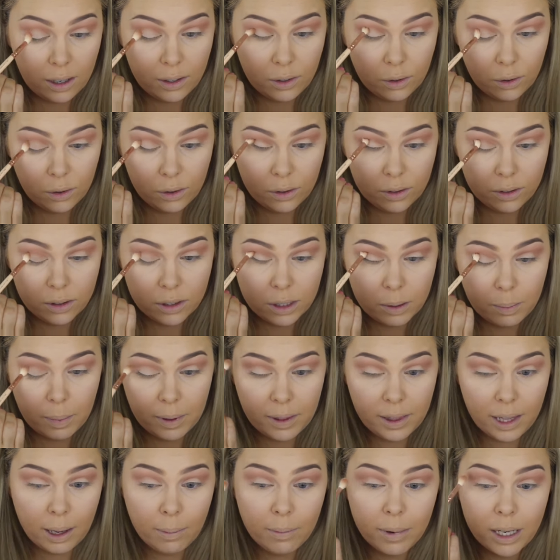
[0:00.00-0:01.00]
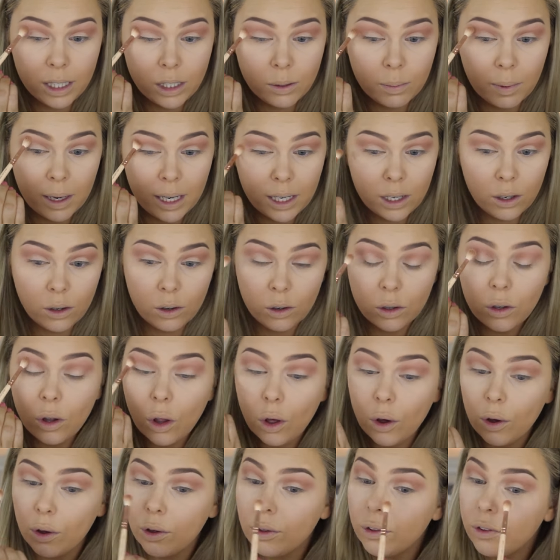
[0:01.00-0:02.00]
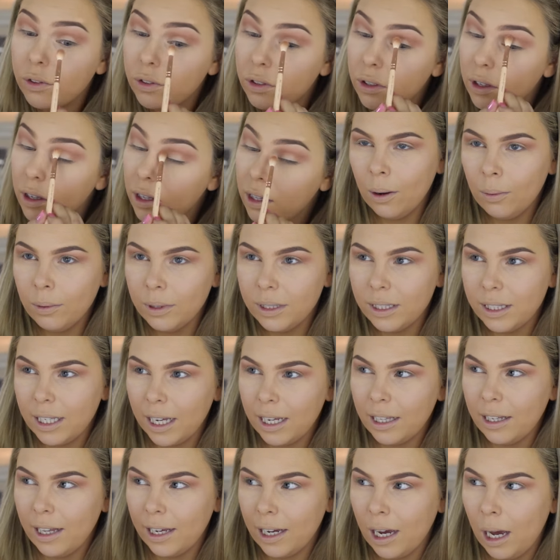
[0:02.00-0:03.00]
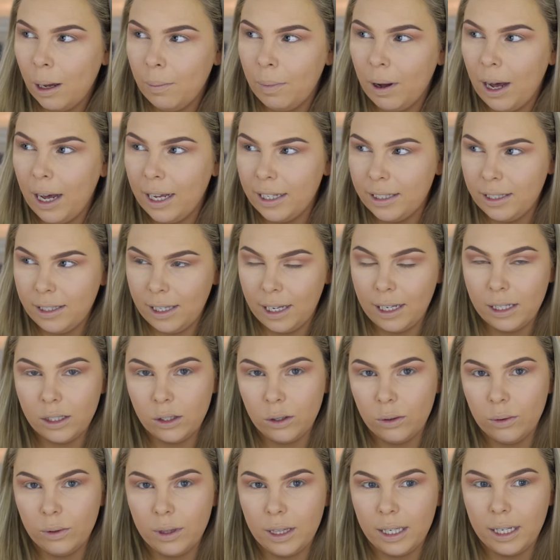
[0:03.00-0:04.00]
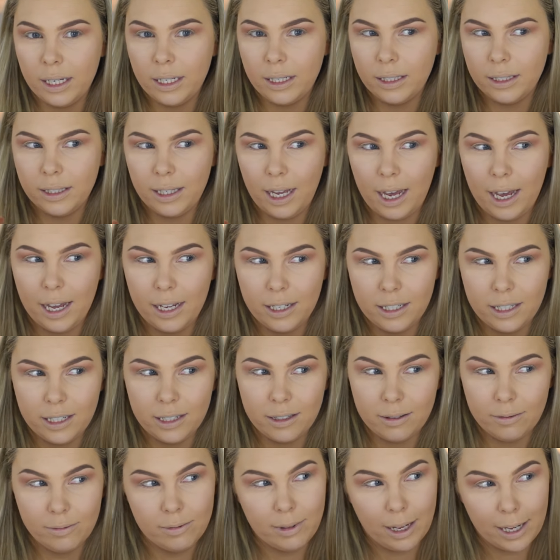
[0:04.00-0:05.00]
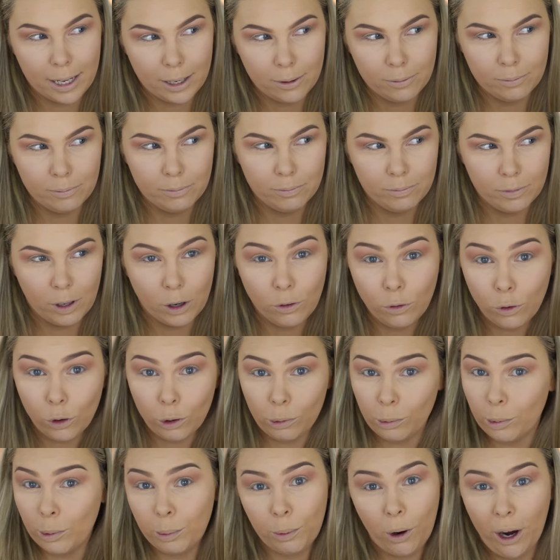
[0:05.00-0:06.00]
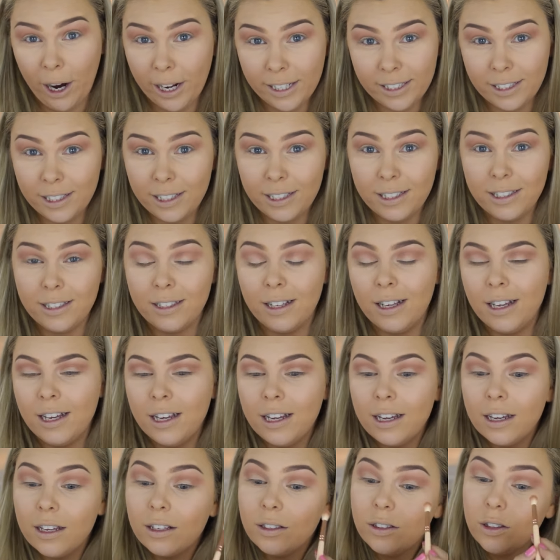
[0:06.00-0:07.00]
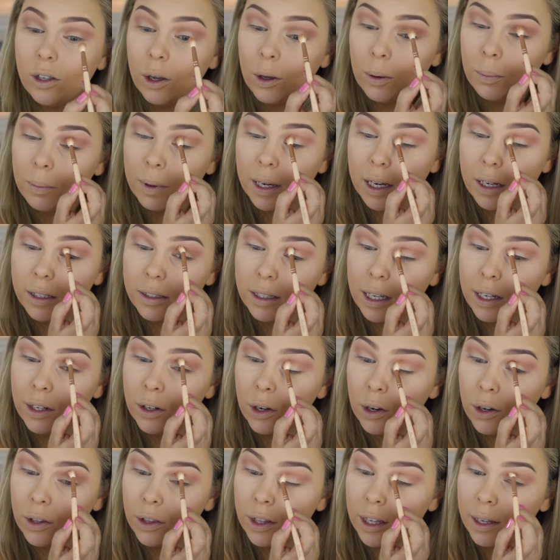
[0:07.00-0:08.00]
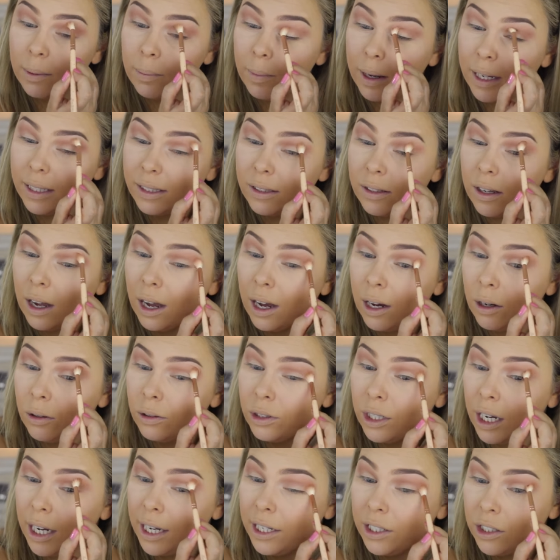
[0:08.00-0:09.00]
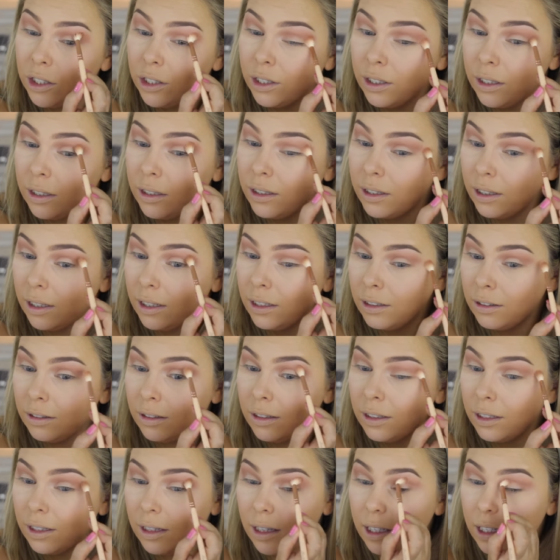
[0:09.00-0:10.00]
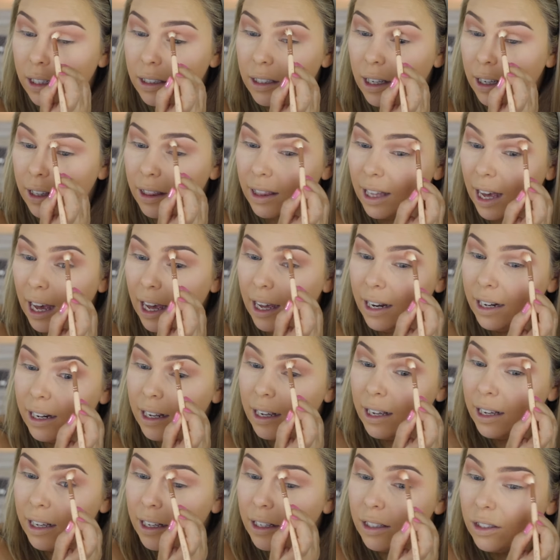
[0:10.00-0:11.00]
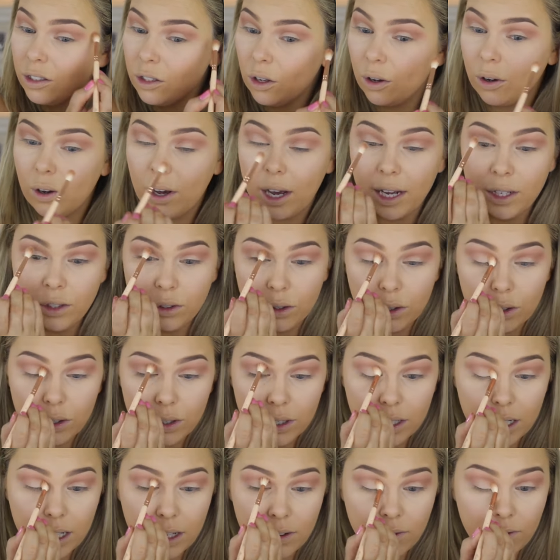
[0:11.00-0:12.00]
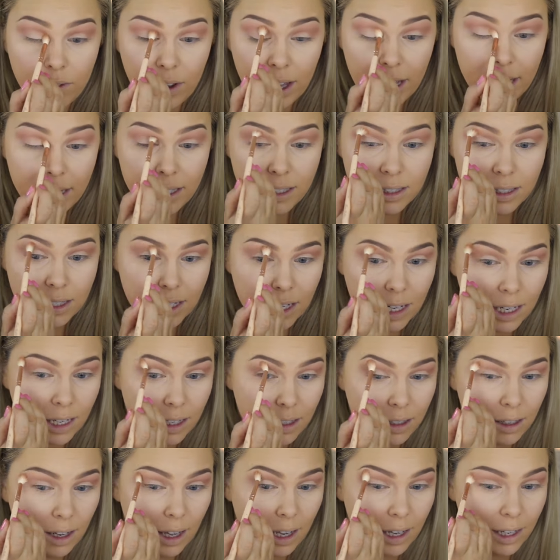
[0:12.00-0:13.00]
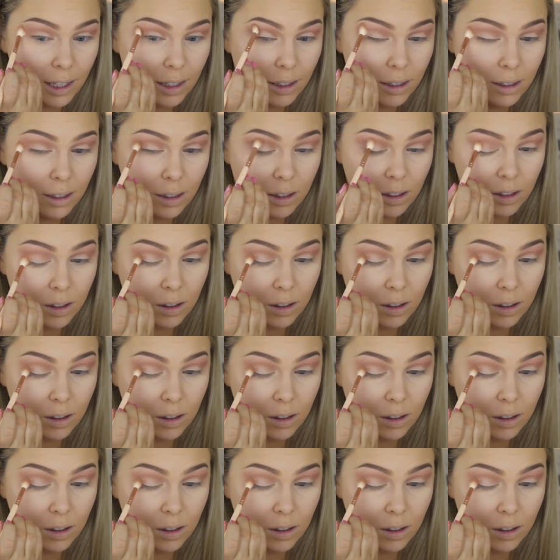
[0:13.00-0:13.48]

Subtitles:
don't spend that much money on clothes. I would say like I buy seasonal things at like affordable prices. So because I know that my style changes and things like that. So I don't invest in like